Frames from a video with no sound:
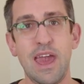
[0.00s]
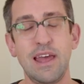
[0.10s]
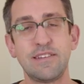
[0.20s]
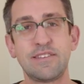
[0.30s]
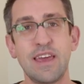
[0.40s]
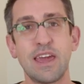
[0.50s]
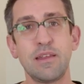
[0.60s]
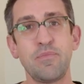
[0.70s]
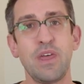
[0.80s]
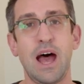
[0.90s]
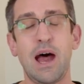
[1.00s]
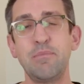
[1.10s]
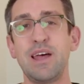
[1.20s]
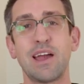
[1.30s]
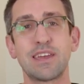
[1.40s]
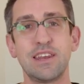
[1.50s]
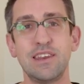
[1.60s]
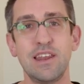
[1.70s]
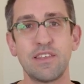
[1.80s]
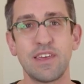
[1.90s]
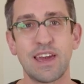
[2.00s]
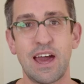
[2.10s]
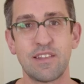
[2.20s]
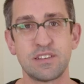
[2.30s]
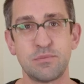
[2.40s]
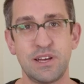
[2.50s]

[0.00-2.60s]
and saying, I'm not getting anything out of this